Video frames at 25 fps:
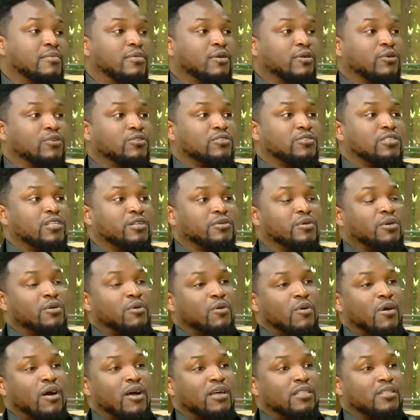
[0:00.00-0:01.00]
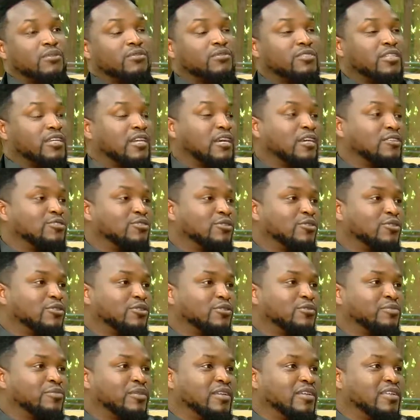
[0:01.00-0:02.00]
Because they'll take a toll
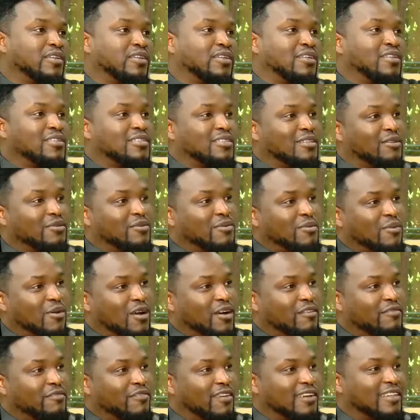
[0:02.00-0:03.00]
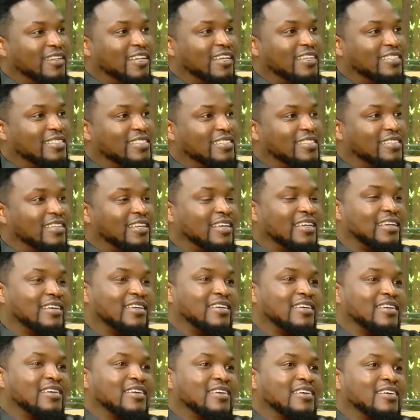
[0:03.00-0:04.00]
on me. They require financing.
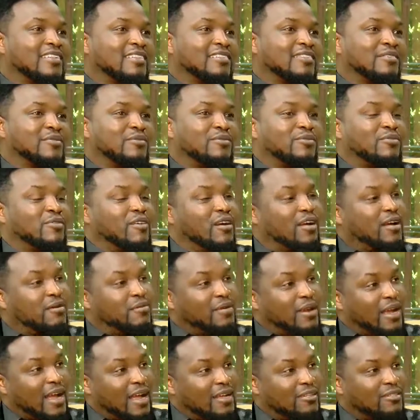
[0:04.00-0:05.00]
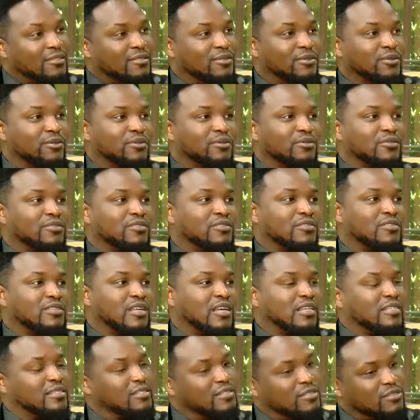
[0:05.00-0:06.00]
They require rehearsals
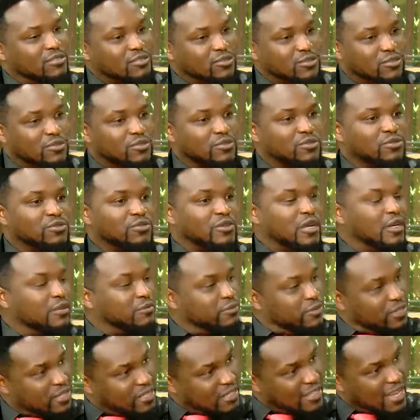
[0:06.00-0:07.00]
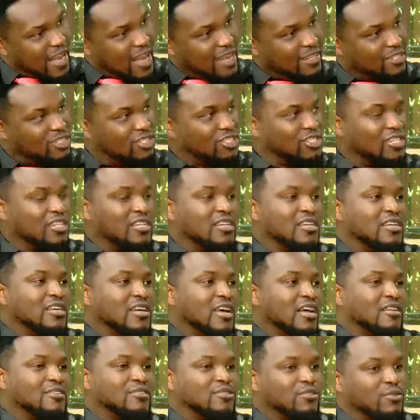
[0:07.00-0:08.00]
and research
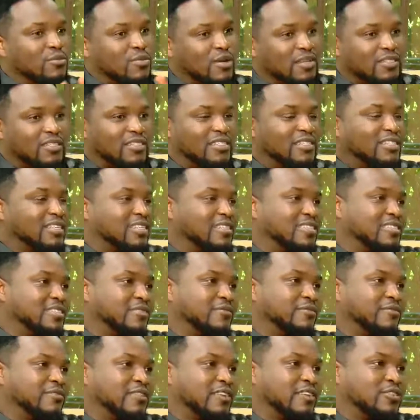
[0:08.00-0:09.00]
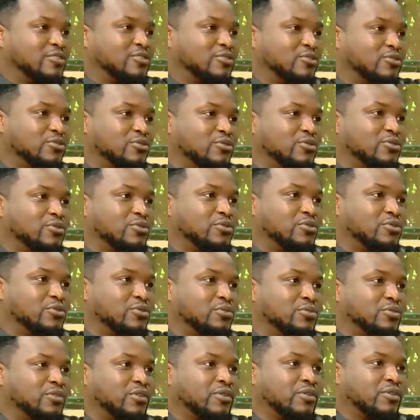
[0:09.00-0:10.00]
and so much intensive things to do
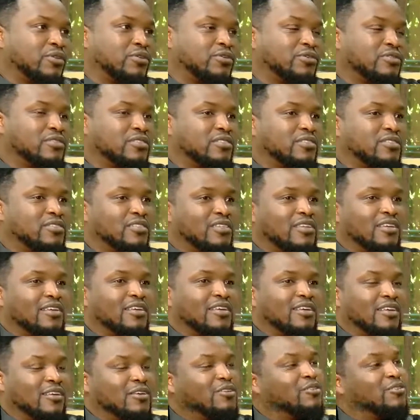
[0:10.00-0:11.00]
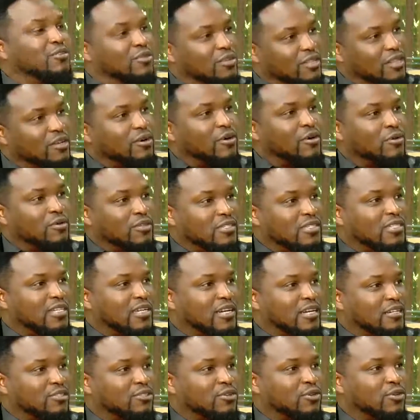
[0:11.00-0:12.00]
because they always take
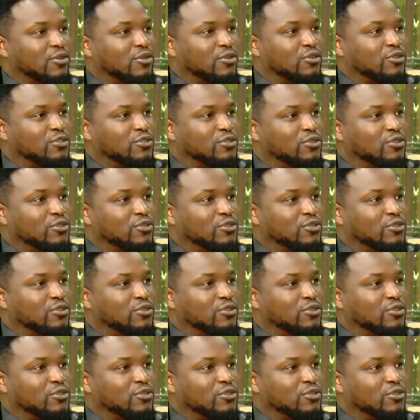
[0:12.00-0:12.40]
a toll on you.